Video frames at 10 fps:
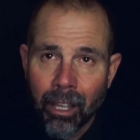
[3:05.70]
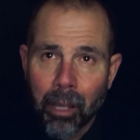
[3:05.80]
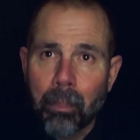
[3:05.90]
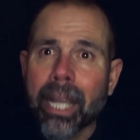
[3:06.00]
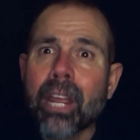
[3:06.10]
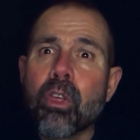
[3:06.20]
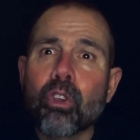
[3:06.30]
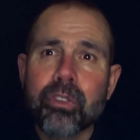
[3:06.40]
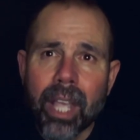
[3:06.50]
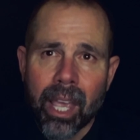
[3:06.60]
back in
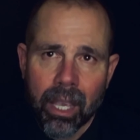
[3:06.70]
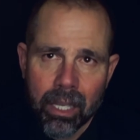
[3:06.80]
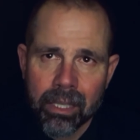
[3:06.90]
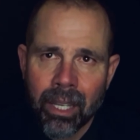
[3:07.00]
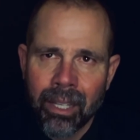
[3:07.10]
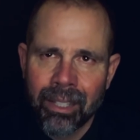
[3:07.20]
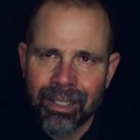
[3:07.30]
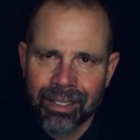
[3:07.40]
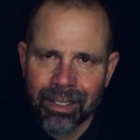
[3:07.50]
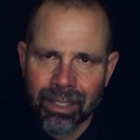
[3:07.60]
those days,
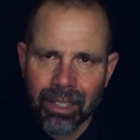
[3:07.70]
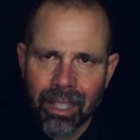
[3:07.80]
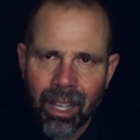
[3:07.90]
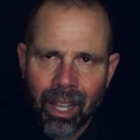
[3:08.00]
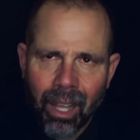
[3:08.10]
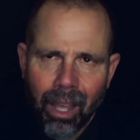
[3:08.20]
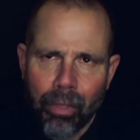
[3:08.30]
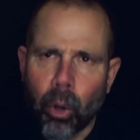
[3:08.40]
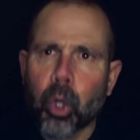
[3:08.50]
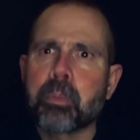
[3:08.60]

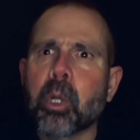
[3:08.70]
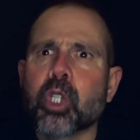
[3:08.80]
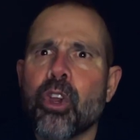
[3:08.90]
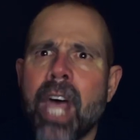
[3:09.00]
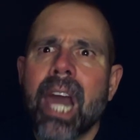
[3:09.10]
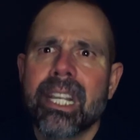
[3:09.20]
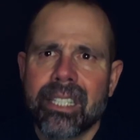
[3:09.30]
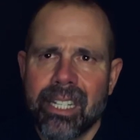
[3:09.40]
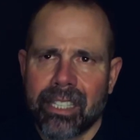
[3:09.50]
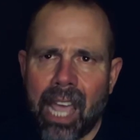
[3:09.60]
there was personality
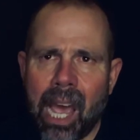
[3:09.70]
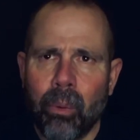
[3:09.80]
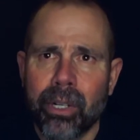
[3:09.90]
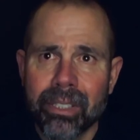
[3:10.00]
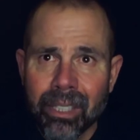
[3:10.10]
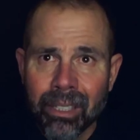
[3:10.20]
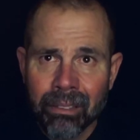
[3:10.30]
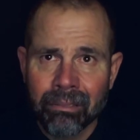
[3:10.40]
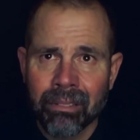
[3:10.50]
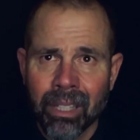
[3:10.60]
in it, Howard.
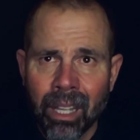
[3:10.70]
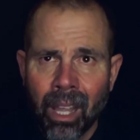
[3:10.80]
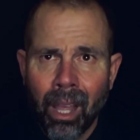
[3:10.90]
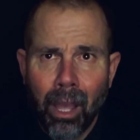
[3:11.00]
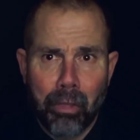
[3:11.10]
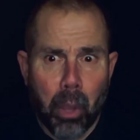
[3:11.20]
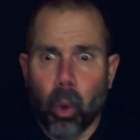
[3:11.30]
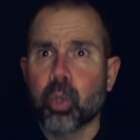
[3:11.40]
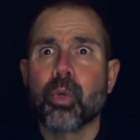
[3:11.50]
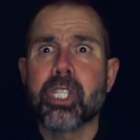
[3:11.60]
There
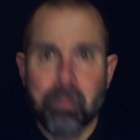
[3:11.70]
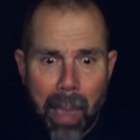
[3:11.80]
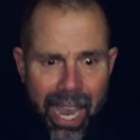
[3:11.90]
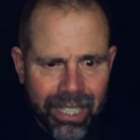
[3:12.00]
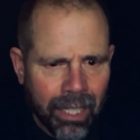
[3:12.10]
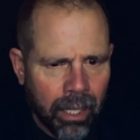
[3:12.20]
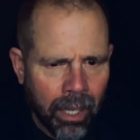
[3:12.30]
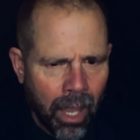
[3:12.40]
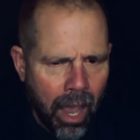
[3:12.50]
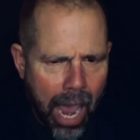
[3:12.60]
was respect
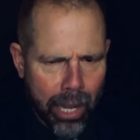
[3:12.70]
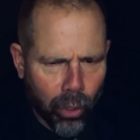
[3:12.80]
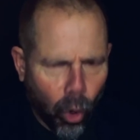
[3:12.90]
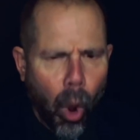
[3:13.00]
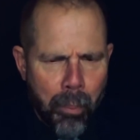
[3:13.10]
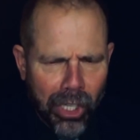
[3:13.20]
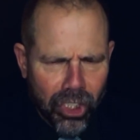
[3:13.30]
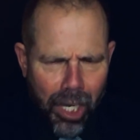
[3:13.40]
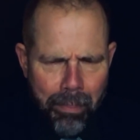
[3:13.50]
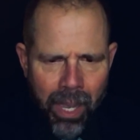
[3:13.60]
and
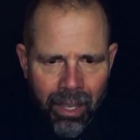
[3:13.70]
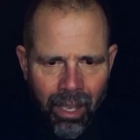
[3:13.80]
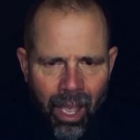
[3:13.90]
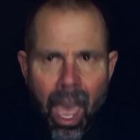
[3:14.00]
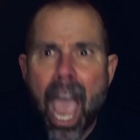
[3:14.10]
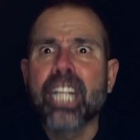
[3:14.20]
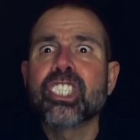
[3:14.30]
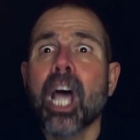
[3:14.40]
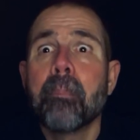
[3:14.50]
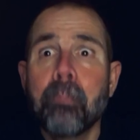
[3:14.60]
comradeship and
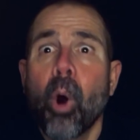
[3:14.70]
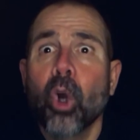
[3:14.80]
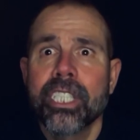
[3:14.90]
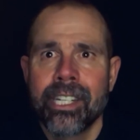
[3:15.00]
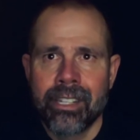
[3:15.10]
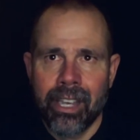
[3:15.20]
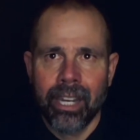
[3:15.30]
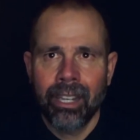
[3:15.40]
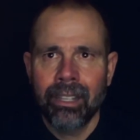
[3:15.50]
support in it.